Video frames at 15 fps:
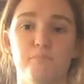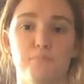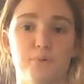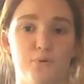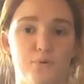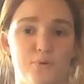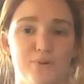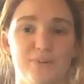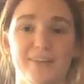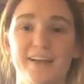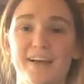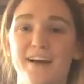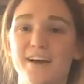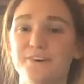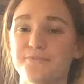bowl,
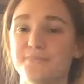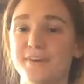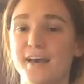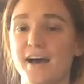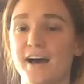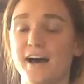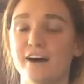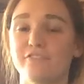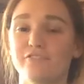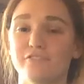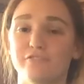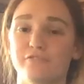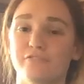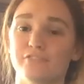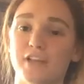we have
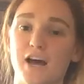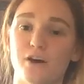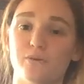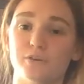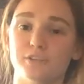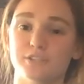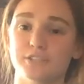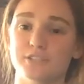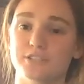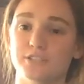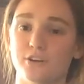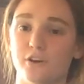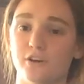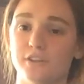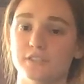flour,
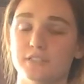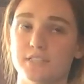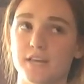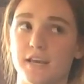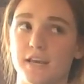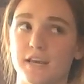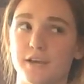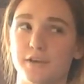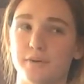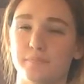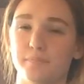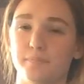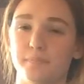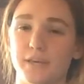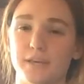salt, and
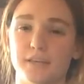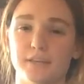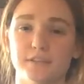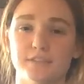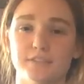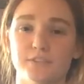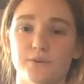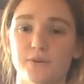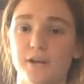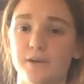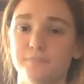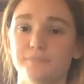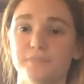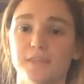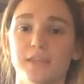baking soda.
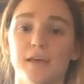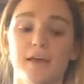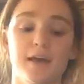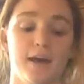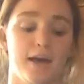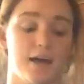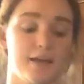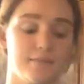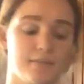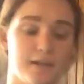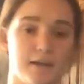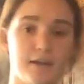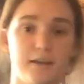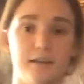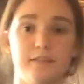And
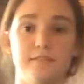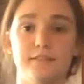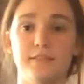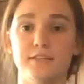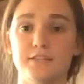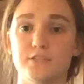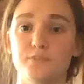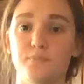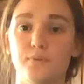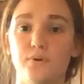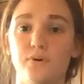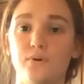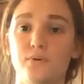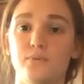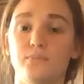then in this
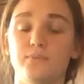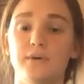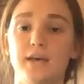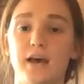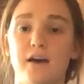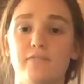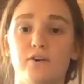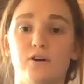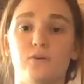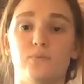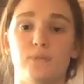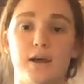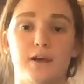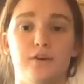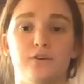bowl, we have our
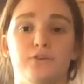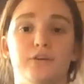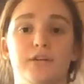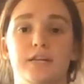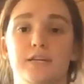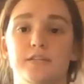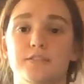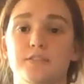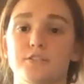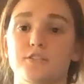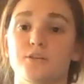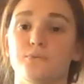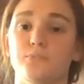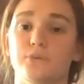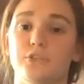wet
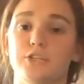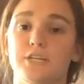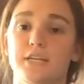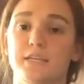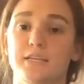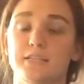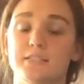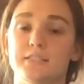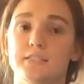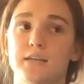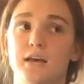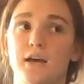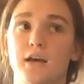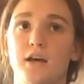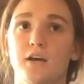ingredients, which is
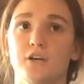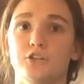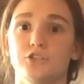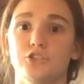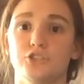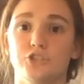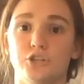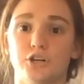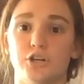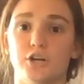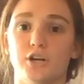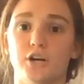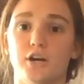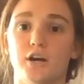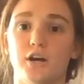
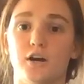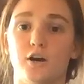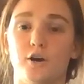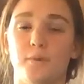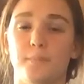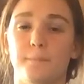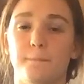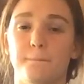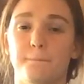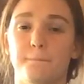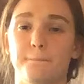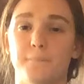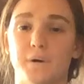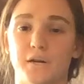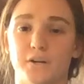sugar,
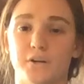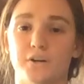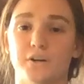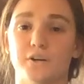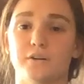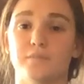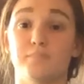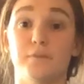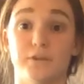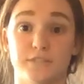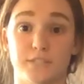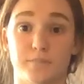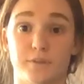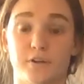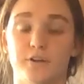butter,
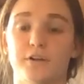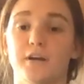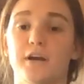melted butter,